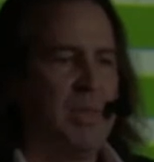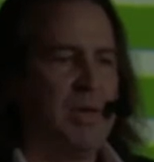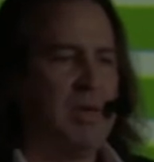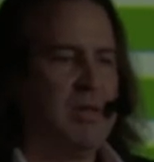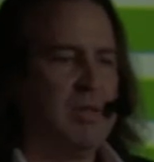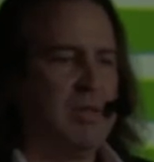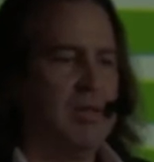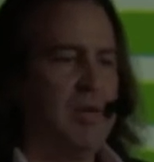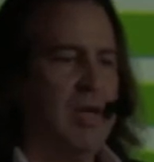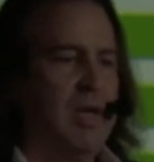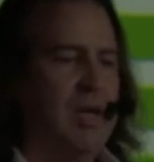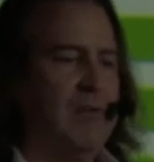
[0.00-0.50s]

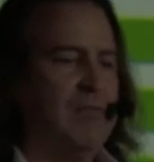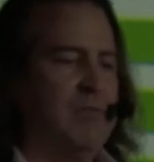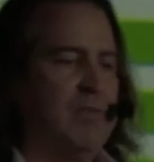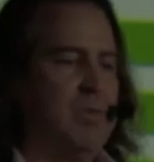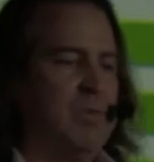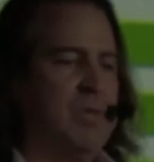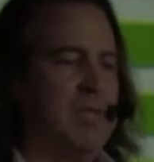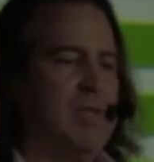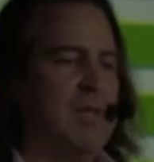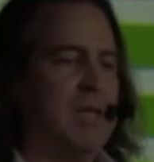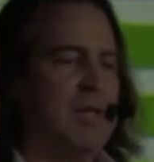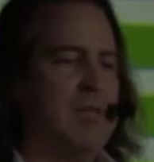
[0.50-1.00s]
bar graph
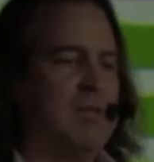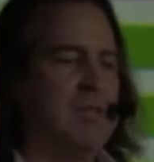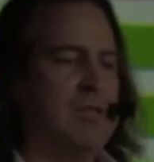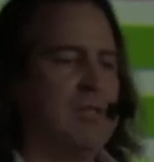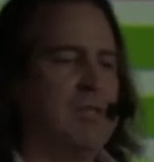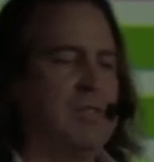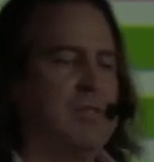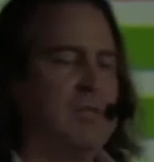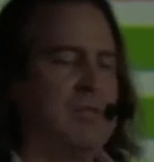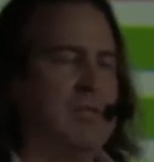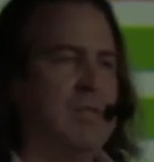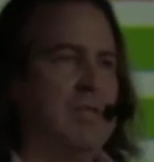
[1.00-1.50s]
with color
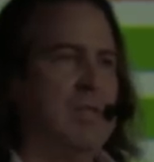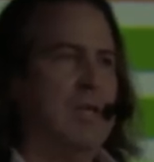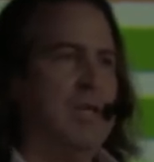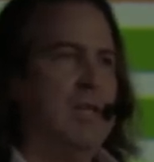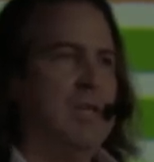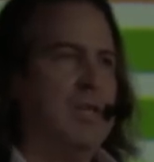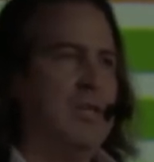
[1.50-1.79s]
so that